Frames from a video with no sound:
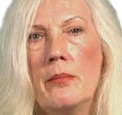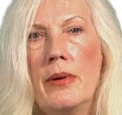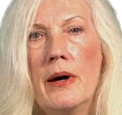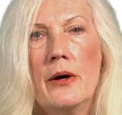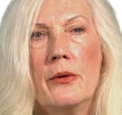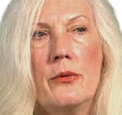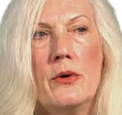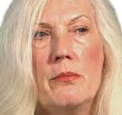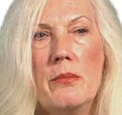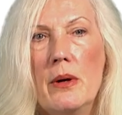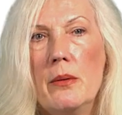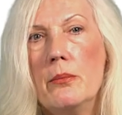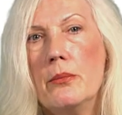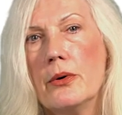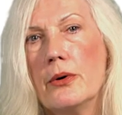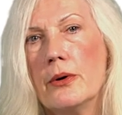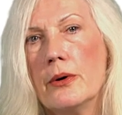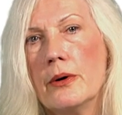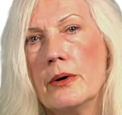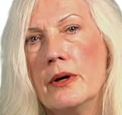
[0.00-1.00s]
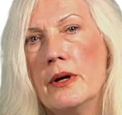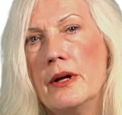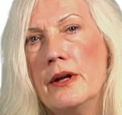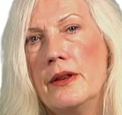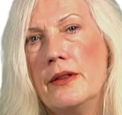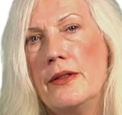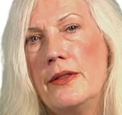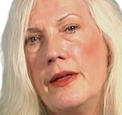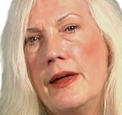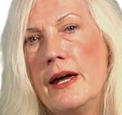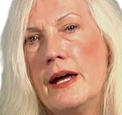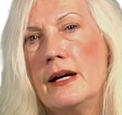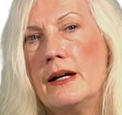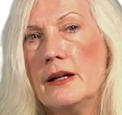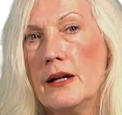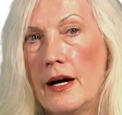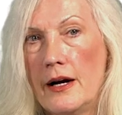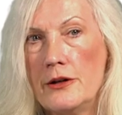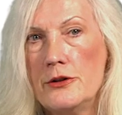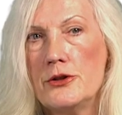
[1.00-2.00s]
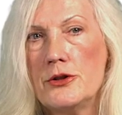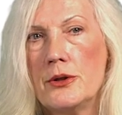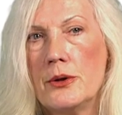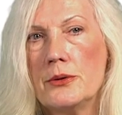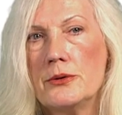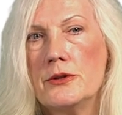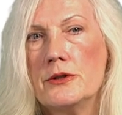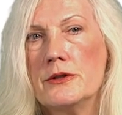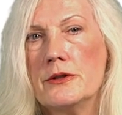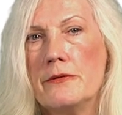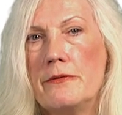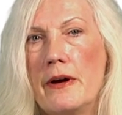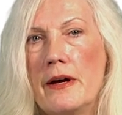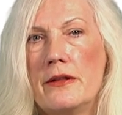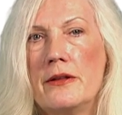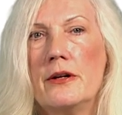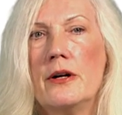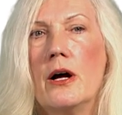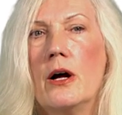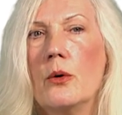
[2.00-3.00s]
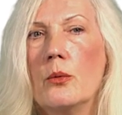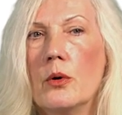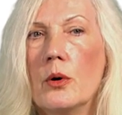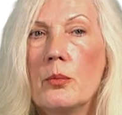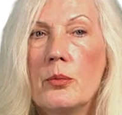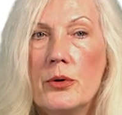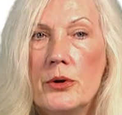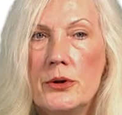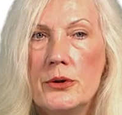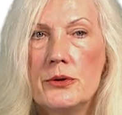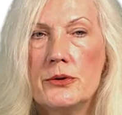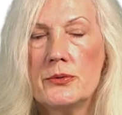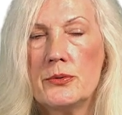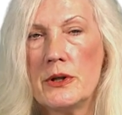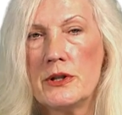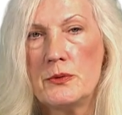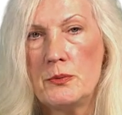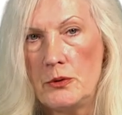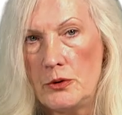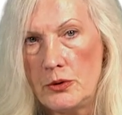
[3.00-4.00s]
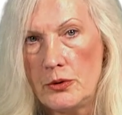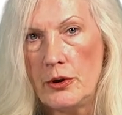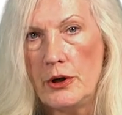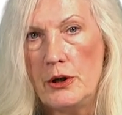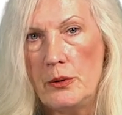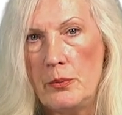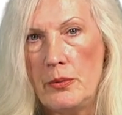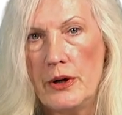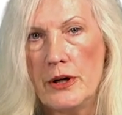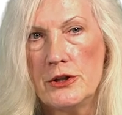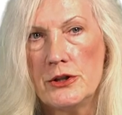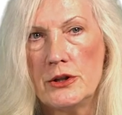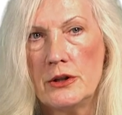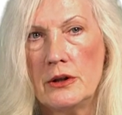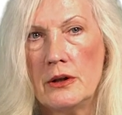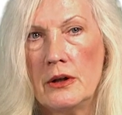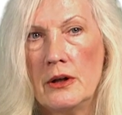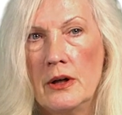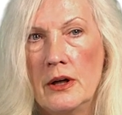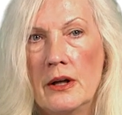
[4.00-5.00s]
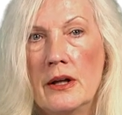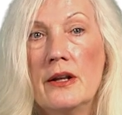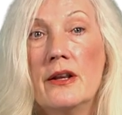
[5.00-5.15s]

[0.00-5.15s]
But remember that large doses of ethanol will produce respiratory depression,